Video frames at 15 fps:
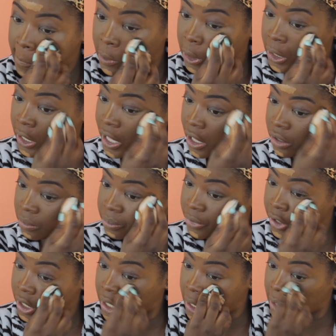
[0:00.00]
blended out
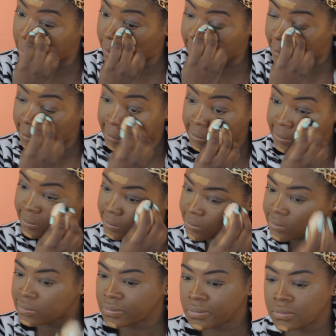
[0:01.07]
pretty good.
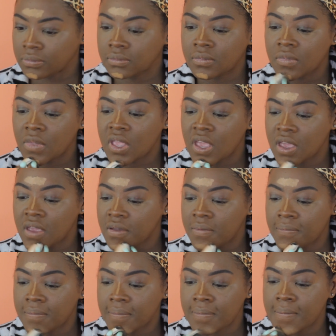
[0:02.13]
Okay,
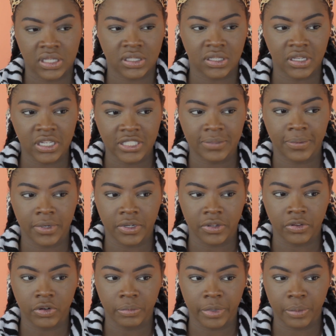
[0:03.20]
so let's put a
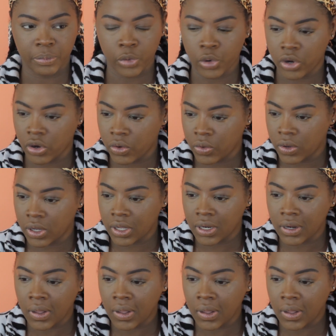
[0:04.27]
little bit more on